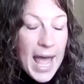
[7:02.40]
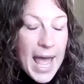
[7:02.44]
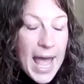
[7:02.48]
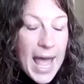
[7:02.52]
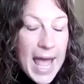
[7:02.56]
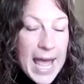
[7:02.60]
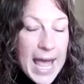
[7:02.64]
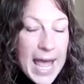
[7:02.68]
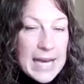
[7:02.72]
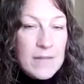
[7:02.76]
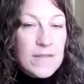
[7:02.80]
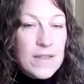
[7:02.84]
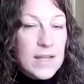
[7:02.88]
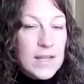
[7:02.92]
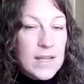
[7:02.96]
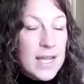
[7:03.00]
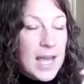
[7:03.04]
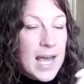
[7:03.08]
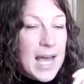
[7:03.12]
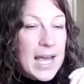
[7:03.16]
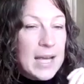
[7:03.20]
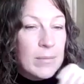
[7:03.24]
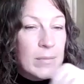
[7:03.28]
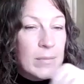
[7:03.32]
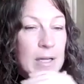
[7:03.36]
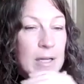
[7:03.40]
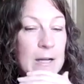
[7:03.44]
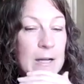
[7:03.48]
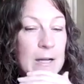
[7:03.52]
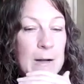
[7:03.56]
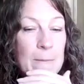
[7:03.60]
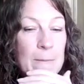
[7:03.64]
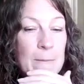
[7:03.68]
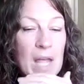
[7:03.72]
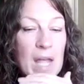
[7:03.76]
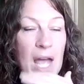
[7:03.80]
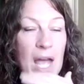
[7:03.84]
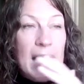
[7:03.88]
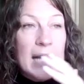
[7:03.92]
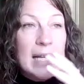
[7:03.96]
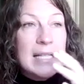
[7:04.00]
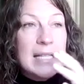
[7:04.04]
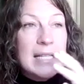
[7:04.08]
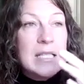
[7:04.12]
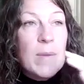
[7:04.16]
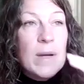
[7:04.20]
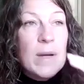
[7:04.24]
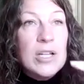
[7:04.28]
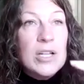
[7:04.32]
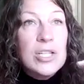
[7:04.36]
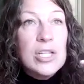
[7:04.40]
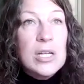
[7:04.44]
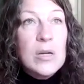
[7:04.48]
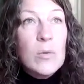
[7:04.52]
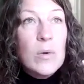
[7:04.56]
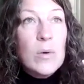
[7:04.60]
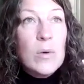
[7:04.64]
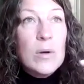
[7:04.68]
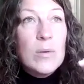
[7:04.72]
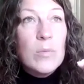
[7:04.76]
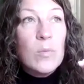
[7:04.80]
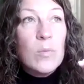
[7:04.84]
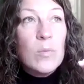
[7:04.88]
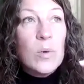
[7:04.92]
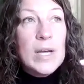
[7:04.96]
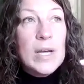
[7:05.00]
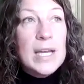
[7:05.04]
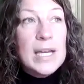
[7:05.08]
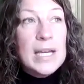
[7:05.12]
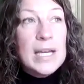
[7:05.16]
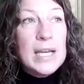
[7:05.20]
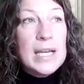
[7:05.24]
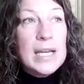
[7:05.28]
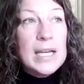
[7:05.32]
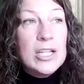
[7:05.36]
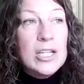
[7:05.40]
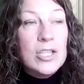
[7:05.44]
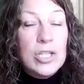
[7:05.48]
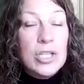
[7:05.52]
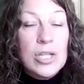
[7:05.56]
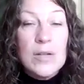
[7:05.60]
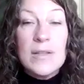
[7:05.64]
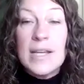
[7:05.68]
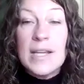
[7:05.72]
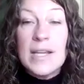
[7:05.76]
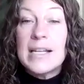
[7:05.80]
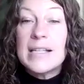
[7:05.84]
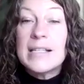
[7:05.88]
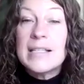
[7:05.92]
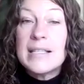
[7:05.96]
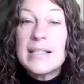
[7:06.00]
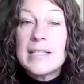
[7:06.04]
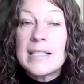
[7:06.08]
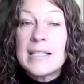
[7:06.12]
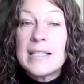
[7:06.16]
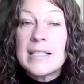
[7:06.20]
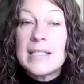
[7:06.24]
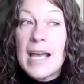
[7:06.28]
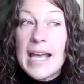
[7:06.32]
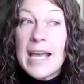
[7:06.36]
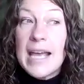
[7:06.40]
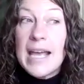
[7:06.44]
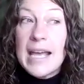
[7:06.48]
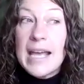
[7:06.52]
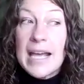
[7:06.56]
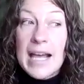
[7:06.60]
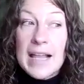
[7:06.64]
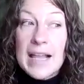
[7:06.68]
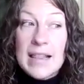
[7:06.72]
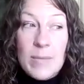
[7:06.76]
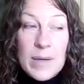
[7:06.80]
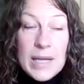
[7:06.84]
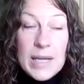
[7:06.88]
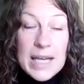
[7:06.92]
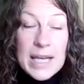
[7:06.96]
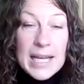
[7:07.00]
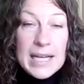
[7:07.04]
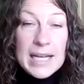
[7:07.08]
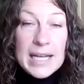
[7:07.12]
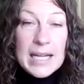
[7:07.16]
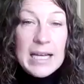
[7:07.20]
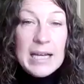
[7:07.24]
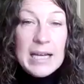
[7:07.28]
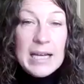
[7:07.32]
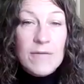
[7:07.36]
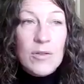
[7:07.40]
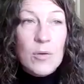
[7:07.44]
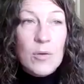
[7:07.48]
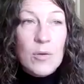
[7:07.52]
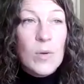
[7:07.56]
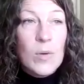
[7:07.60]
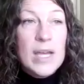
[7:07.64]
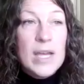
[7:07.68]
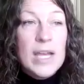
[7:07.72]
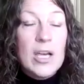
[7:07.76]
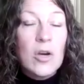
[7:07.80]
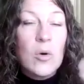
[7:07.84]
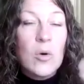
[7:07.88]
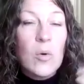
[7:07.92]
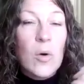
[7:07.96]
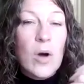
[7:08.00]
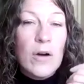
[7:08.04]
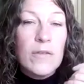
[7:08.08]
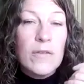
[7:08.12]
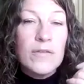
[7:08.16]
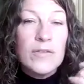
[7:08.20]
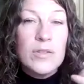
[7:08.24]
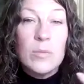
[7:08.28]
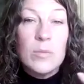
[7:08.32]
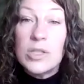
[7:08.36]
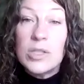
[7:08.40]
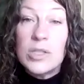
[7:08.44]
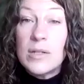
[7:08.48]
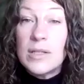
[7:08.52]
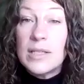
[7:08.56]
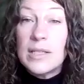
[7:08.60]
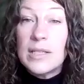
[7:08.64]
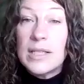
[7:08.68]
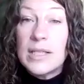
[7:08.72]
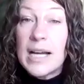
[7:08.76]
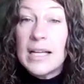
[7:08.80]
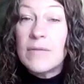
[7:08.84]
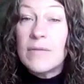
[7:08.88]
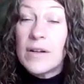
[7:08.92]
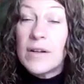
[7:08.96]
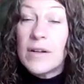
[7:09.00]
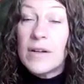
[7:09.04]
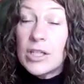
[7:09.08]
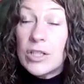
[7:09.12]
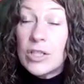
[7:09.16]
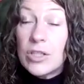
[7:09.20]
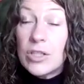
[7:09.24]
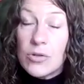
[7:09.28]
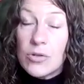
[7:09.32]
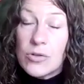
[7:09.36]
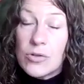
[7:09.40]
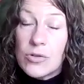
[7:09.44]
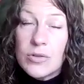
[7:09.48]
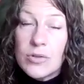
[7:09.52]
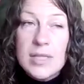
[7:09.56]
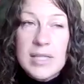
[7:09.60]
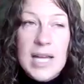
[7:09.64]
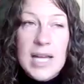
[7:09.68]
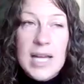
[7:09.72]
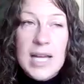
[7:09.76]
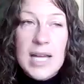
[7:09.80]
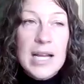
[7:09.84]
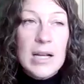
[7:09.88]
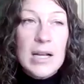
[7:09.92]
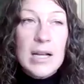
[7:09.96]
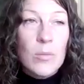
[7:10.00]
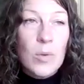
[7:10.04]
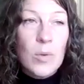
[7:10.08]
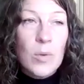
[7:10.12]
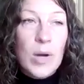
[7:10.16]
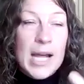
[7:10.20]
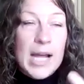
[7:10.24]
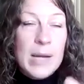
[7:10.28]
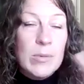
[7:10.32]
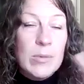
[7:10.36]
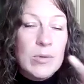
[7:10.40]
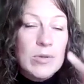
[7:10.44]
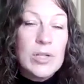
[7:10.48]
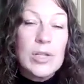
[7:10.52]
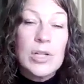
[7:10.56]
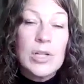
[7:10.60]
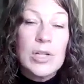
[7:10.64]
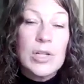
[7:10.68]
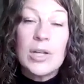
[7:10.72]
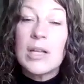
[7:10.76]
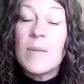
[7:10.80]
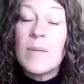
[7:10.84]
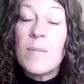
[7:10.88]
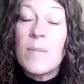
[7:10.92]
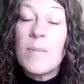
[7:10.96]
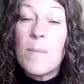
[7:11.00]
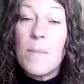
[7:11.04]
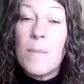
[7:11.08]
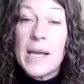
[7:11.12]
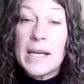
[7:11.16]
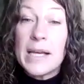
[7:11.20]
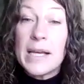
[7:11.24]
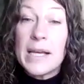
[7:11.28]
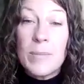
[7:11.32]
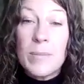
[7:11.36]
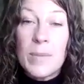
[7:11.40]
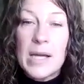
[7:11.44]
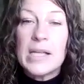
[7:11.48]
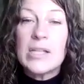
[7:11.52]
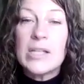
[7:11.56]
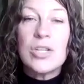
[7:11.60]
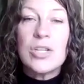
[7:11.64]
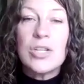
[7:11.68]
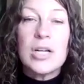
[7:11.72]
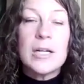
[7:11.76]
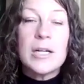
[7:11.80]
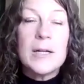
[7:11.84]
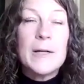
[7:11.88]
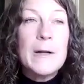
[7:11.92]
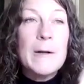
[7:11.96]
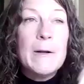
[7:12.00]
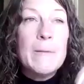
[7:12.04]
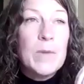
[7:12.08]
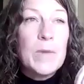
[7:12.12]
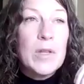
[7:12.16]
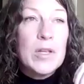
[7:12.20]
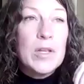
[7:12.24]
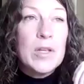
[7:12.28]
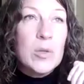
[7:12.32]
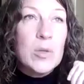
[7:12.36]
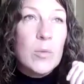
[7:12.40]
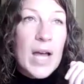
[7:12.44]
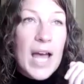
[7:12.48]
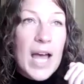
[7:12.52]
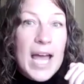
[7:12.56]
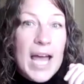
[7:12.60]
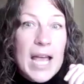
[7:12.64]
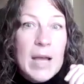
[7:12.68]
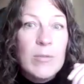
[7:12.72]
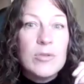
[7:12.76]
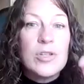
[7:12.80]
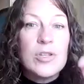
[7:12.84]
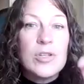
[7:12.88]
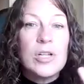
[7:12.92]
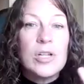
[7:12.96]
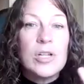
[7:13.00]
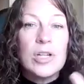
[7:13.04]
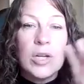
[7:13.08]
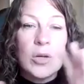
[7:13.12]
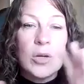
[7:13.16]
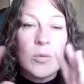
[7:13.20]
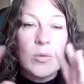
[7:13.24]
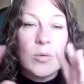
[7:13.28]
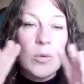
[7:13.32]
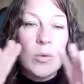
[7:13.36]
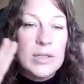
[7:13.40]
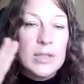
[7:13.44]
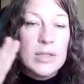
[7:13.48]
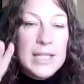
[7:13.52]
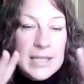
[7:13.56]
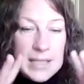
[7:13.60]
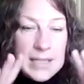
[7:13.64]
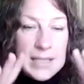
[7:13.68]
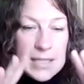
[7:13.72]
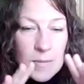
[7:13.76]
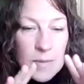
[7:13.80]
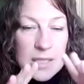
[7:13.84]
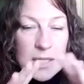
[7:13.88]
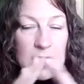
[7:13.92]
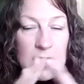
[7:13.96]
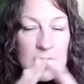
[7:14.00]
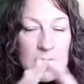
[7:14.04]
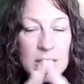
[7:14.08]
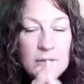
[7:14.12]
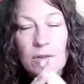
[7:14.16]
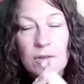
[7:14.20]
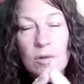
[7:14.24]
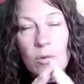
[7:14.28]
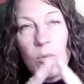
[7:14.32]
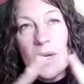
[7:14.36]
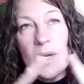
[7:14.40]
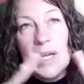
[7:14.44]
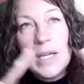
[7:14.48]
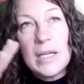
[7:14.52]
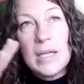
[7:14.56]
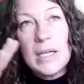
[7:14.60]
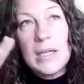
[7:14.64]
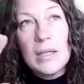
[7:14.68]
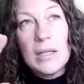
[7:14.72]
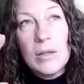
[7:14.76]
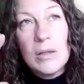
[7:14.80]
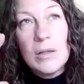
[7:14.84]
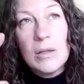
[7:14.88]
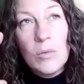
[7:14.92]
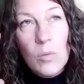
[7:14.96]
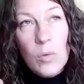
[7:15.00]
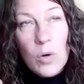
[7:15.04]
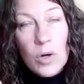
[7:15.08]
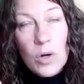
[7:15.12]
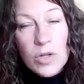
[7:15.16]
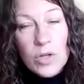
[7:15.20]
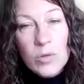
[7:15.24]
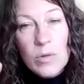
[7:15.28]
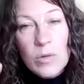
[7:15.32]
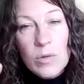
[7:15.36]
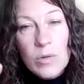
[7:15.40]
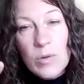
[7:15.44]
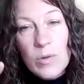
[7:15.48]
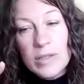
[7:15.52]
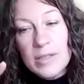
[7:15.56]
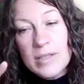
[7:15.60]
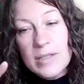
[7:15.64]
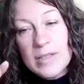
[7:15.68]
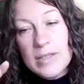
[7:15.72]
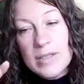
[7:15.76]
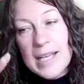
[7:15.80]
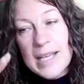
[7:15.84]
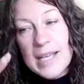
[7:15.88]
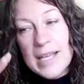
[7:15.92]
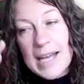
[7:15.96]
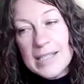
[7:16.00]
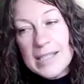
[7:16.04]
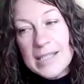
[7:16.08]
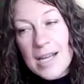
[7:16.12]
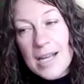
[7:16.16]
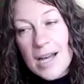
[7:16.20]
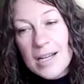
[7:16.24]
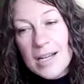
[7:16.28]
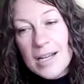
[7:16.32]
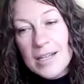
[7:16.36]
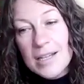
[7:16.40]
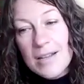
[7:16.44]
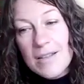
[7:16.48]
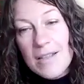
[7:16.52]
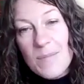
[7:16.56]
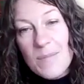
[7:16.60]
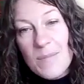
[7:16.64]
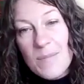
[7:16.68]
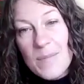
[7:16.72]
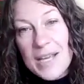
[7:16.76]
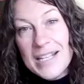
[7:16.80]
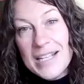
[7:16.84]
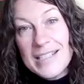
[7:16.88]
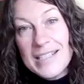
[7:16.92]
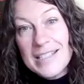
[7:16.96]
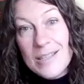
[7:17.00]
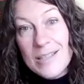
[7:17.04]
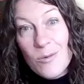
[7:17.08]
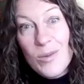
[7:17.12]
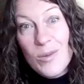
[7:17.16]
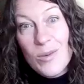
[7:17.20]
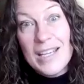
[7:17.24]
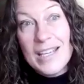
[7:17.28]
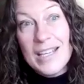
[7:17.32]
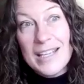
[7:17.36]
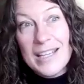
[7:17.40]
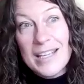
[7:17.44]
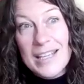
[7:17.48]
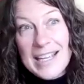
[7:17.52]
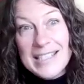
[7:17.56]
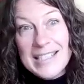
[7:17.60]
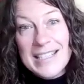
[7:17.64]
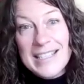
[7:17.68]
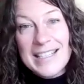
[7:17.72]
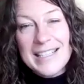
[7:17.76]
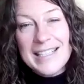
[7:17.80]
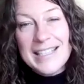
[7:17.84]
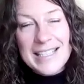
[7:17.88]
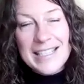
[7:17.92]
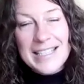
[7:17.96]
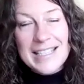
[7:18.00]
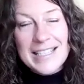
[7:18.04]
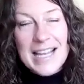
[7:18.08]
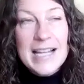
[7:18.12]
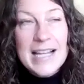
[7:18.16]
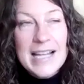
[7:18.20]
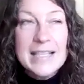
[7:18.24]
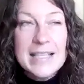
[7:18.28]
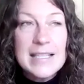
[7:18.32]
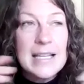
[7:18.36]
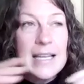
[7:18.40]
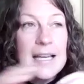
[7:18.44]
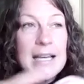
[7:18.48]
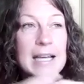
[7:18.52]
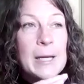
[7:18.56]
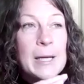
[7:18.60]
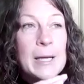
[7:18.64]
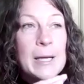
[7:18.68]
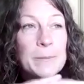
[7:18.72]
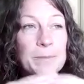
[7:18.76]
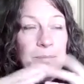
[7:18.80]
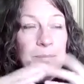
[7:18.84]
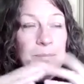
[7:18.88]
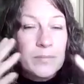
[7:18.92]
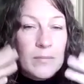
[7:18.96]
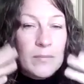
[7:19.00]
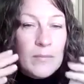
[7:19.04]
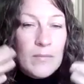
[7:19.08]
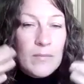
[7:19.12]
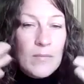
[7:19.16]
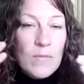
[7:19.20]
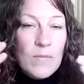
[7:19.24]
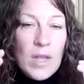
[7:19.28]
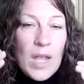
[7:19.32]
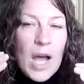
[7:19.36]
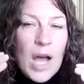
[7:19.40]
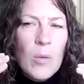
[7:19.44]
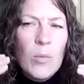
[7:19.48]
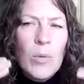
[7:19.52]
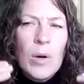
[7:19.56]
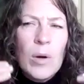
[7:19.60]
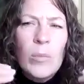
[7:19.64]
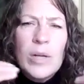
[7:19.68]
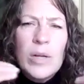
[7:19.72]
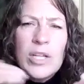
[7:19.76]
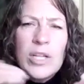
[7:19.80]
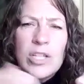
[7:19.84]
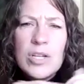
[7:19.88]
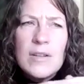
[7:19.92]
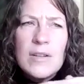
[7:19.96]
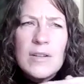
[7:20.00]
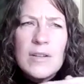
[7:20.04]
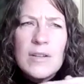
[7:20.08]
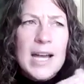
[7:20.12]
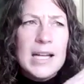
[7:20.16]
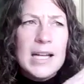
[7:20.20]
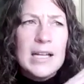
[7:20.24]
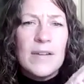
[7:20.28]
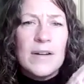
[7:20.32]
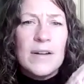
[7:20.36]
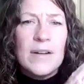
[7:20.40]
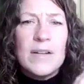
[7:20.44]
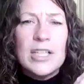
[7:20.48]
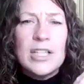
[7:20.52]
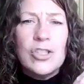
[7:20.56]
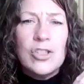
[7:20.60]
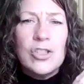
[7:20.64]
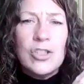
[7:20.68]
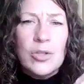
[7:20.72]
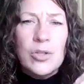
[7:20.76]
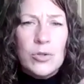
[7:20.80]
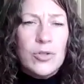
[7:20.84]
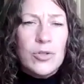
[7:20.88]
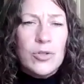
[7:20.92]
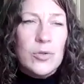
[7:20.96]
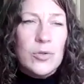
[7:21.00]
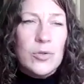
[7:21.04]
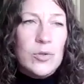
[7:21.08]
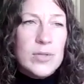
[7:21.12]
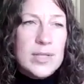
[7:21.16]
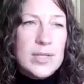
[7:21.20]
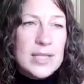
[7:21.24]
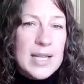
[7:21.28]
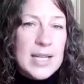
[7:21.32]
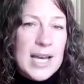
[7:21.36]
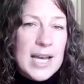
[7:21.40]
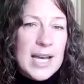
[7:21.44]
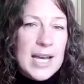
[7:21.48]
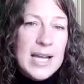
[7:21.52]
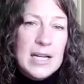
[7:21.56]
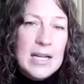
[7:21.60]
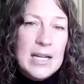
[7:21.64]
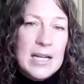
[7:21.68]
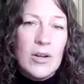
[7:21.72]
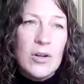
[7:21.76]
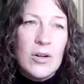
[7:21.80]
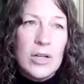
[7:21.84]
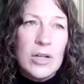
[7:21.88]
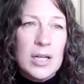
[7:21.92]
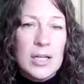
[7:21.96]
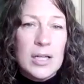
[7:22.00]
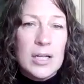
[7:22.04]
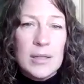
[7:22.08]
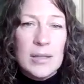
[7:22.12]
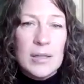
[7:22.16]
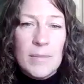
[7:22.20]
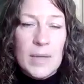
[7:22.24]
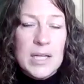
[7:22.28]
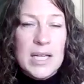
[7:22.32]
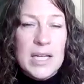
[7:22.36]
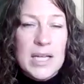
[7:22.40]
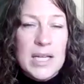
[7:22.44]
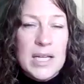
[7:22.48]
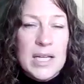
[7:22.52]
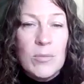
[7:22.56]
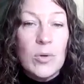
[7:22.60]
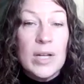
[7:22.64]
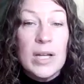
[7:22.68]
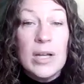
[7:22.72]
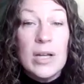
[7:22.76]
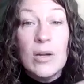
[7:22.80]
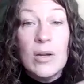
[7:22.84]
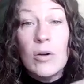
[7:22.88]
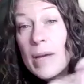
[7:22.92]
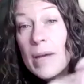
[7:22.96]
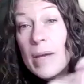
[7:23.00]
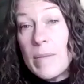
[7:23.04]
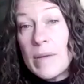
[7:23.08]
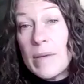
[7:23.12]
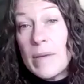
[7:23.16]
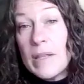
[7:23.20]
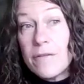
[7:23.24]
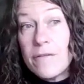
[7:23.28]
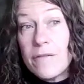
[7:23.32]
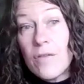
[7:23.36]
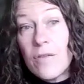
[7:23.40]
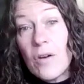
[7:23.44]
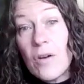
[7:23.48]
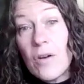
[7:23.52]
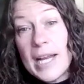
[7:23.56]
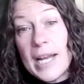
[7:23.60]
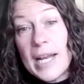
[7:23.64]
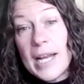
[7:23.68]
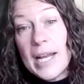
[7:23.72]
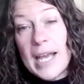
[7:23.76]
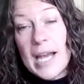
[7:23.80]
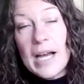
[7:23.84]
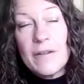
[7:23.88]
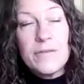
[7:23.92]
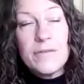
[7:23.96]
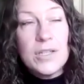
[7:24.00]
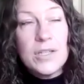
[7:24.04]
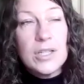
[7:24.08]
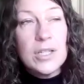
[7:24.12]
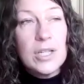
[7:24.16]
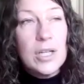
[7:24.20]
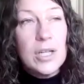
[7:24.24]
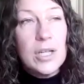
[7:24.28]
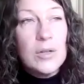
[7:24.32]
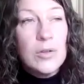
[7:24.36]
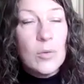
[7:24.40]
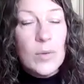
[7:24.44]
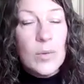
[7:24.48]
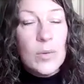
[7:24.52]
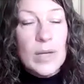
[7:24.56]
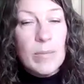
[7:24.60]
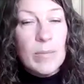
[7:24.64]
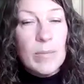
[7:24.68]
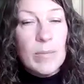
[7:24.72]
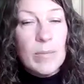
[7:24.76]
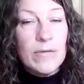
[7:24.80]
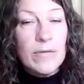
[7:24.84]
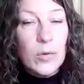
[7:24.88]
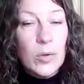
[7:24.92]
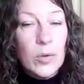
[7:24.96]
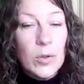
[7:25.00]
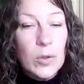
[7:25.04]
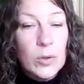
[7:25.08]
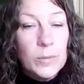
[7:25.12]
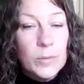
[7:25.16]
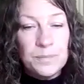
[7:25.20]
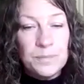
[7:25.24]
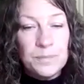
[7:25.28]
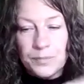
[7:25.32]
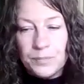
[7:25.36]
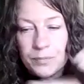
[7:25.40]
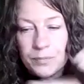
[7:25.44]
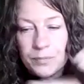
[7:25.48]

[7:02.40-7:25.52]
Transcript: ahead of the game. And especially when we do this at the beginning of the week, quite often we're doing that in a very neutral state and we're able to look at the bigger picture. So we're able to look at what needs to be done for the week. What do we want to get done that means the week is a success? And when we do that in a very neutral state on a Monday morning or maybe the Friday afternoon, the week before,